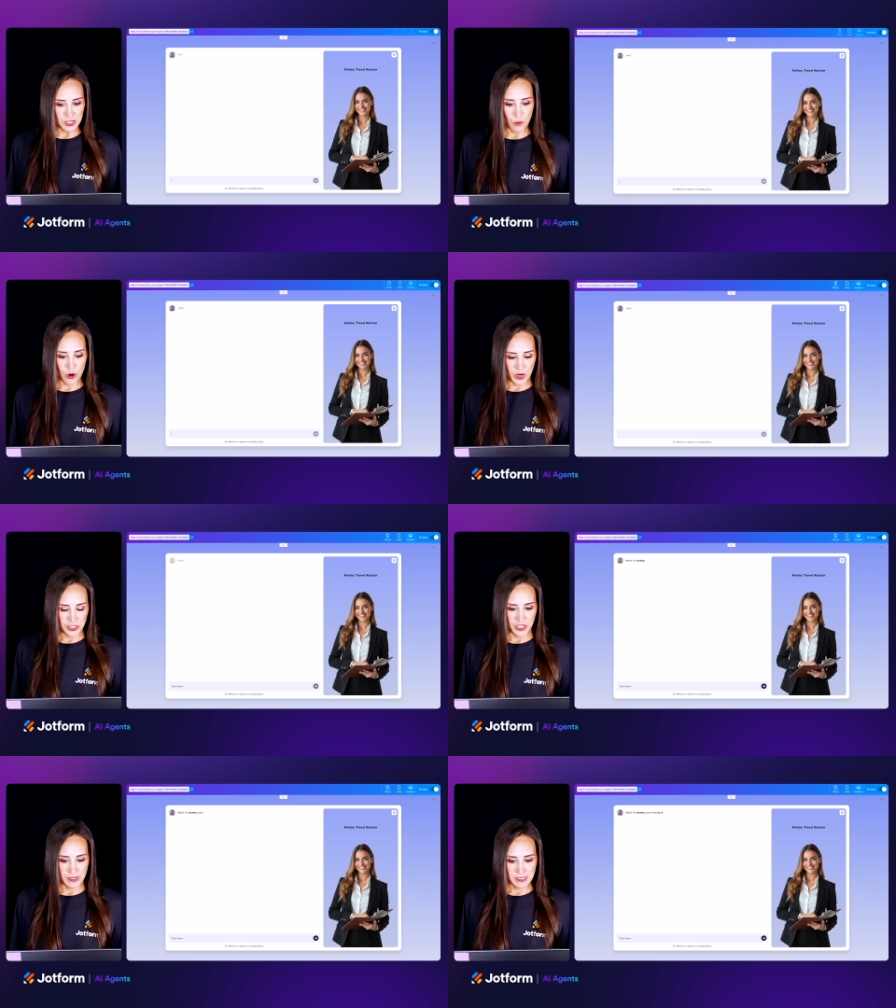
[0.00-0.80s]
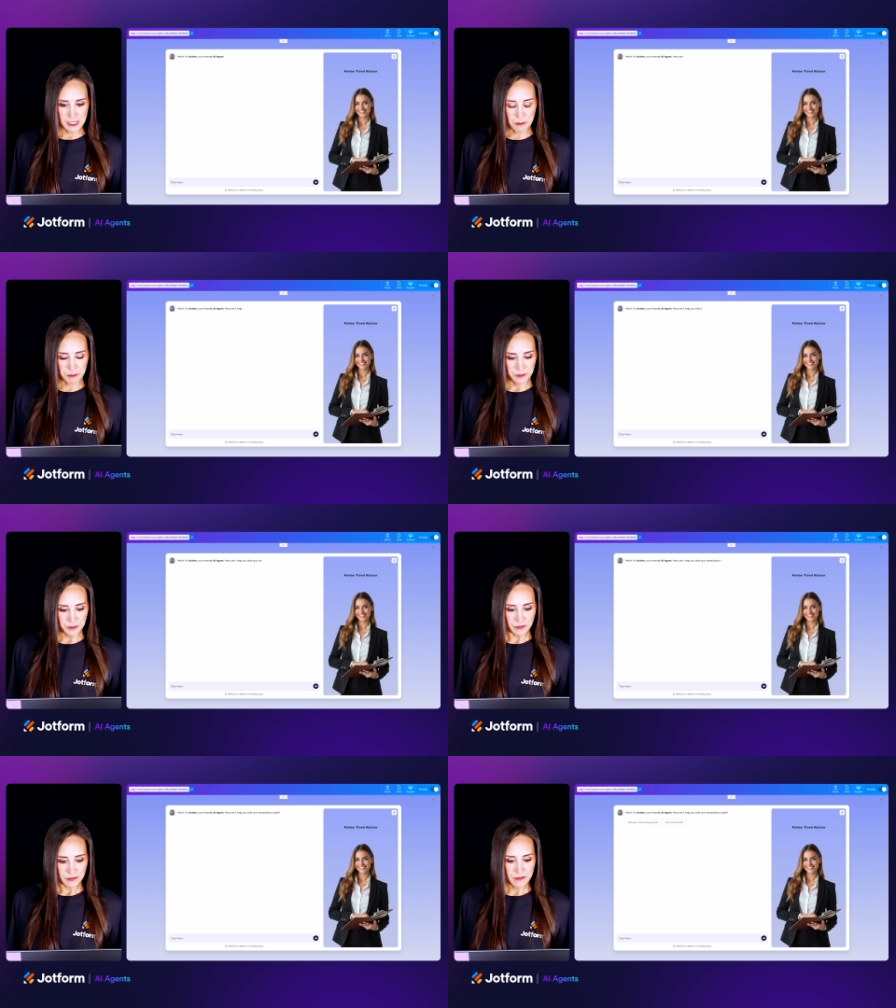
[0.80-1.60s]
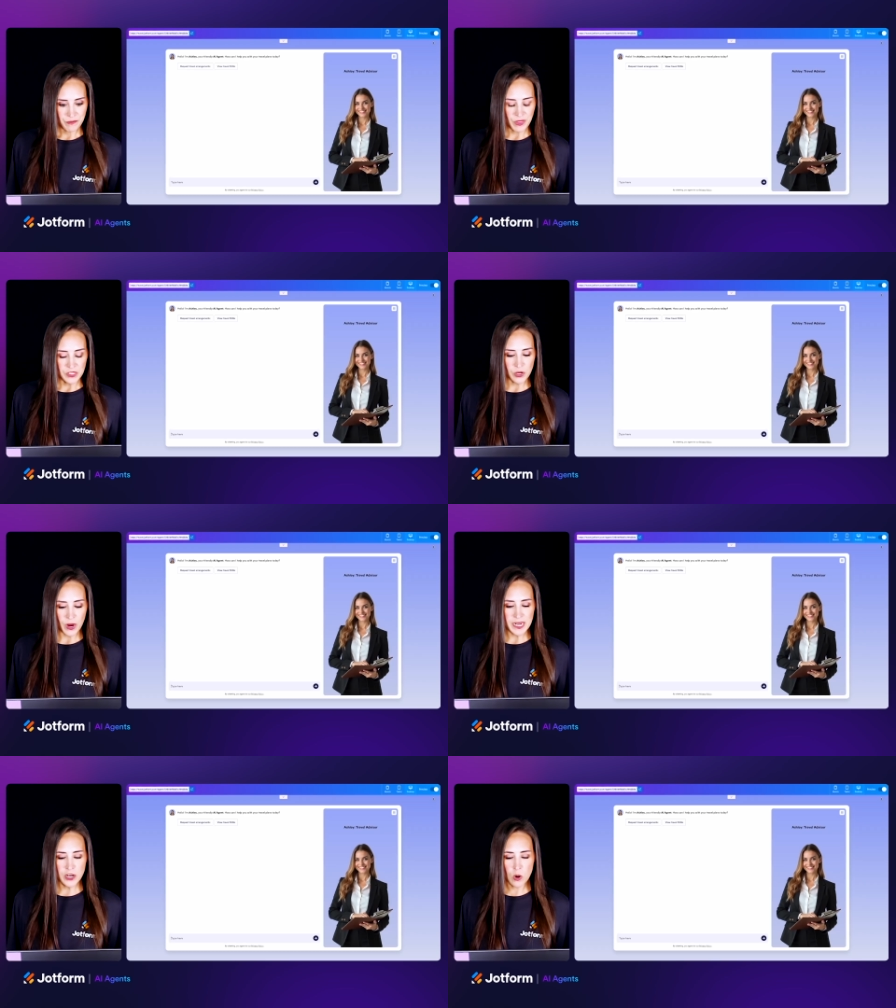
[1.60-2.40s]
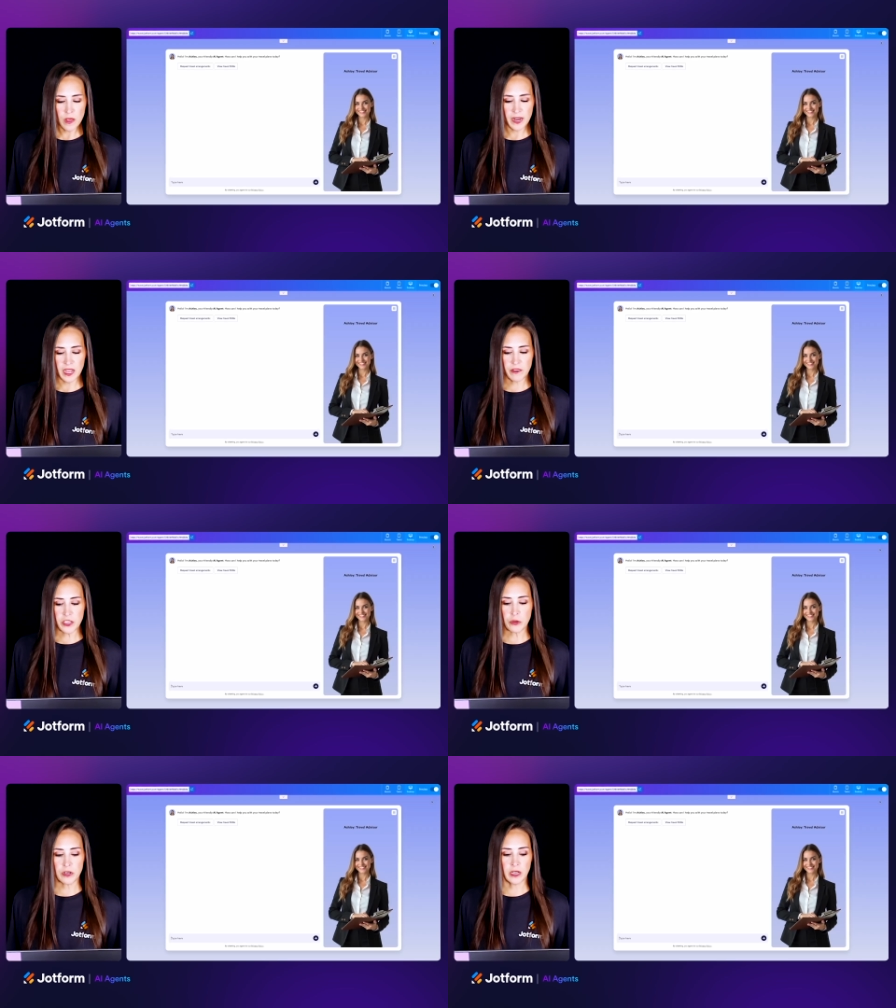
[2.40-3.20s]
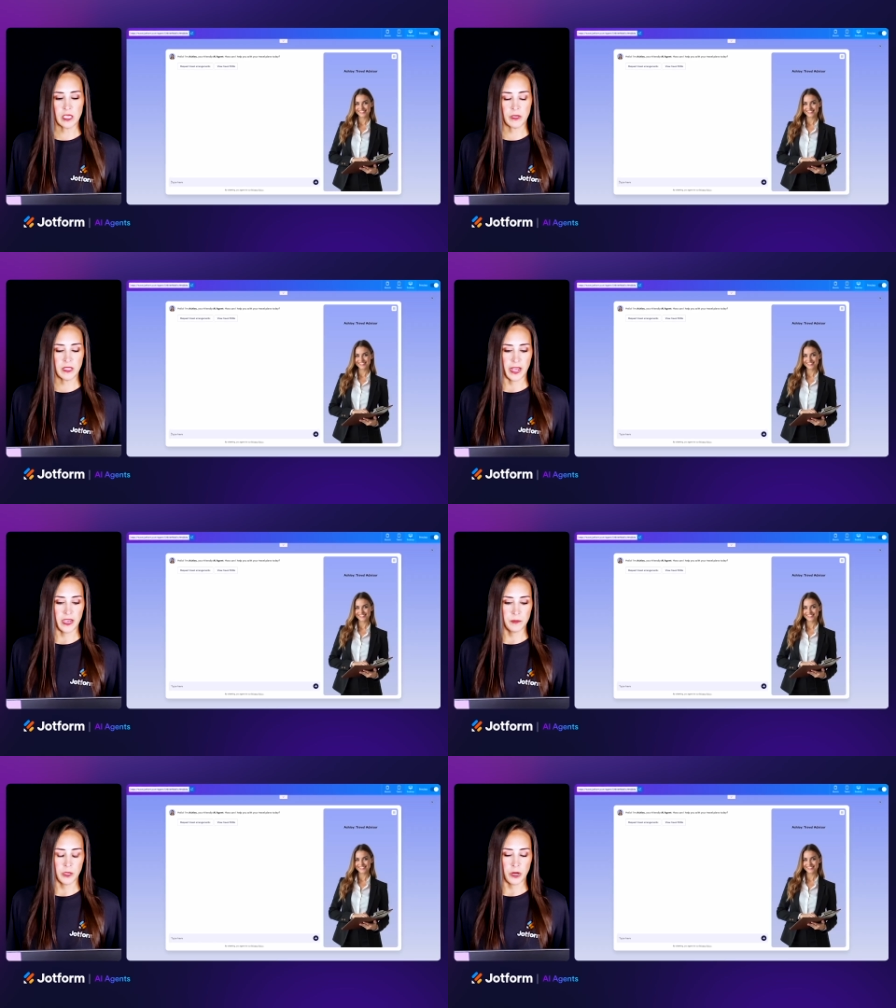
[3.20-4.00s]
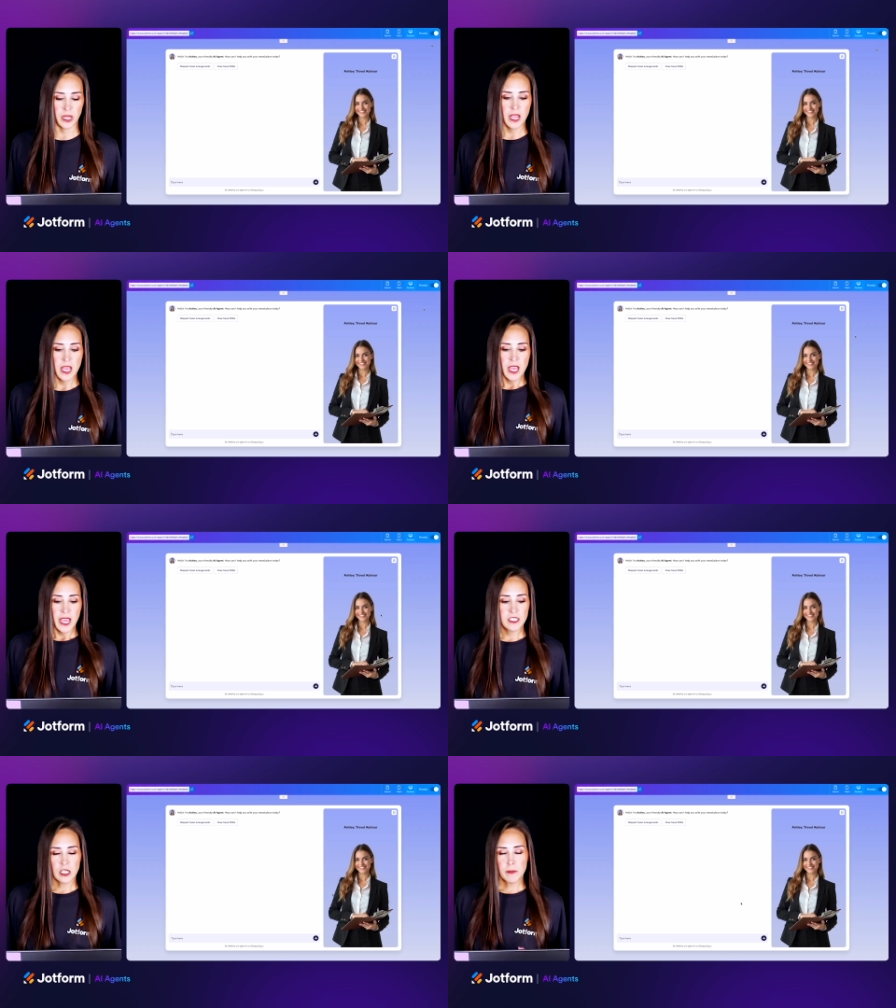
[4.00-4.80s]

her some more questions. So I know on that FAQ document that I uploaded, it